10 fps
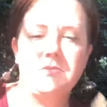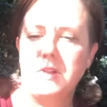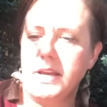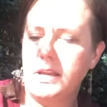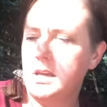
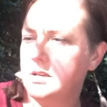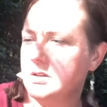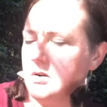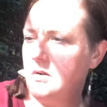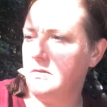playing,
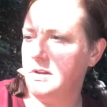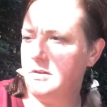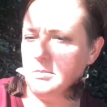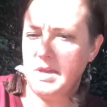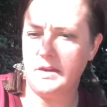so hopefully
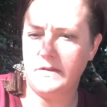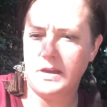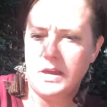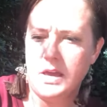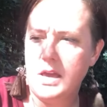they're behaving.
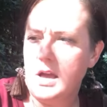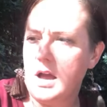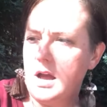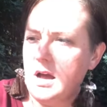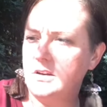
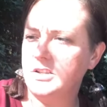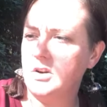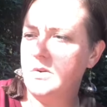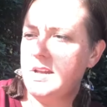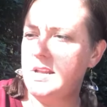
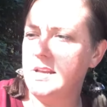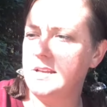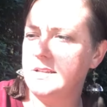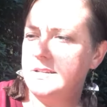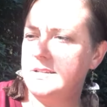So it
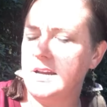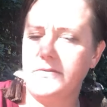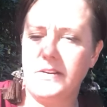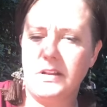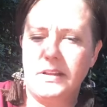is
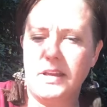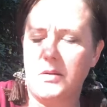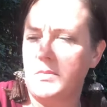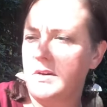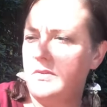definitely a
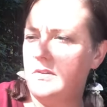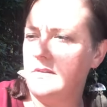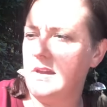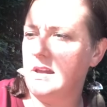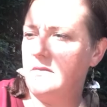month to
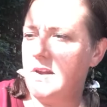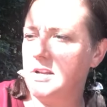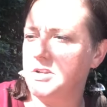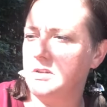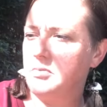take
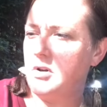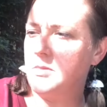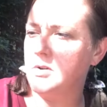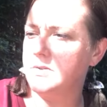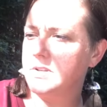advantage of the
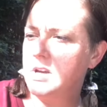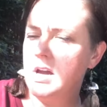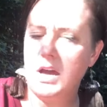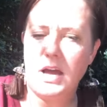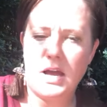promos.
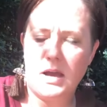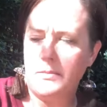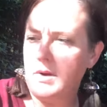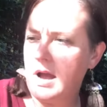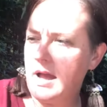
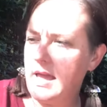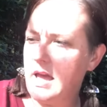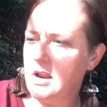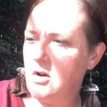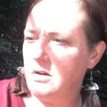I
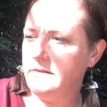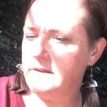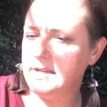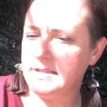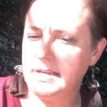had all of
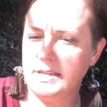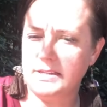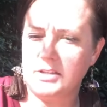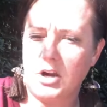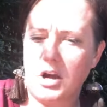these in
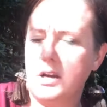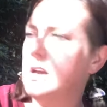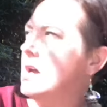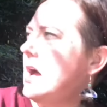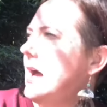stock.
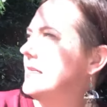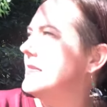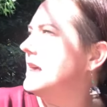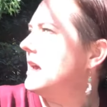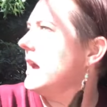I
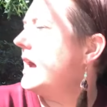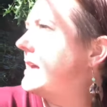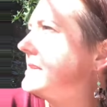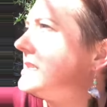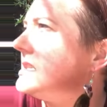think
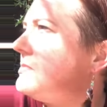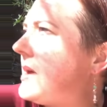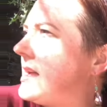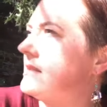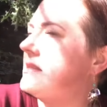I
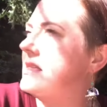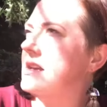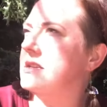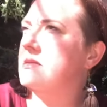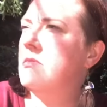spent
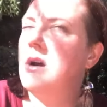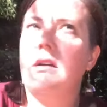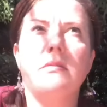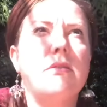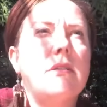this
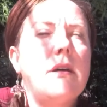month